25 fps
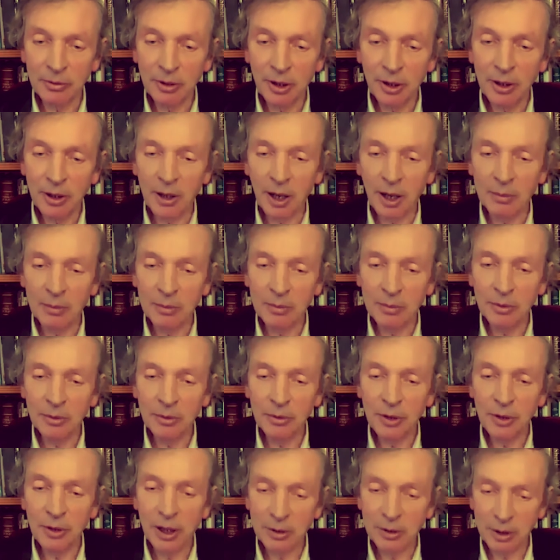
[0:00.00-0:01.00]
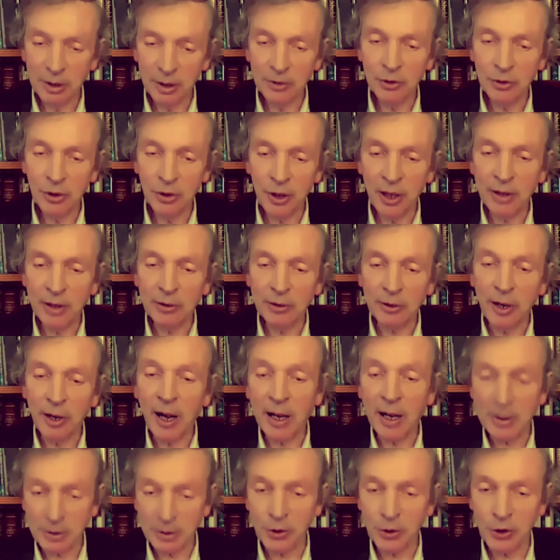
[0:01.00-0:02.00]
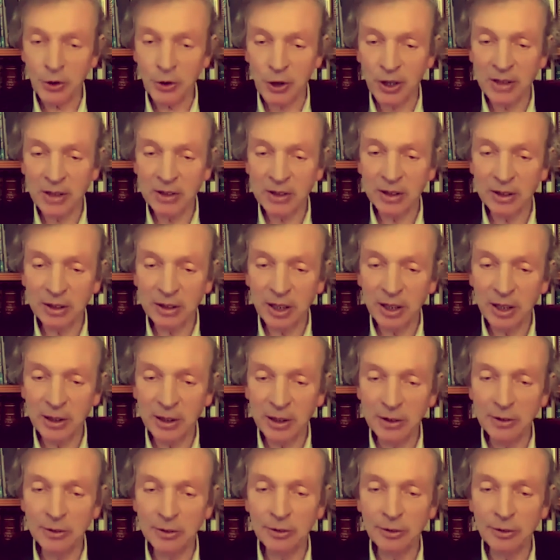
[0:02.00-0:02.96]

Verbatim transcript: um, you know, uh, they cracked the genetic code.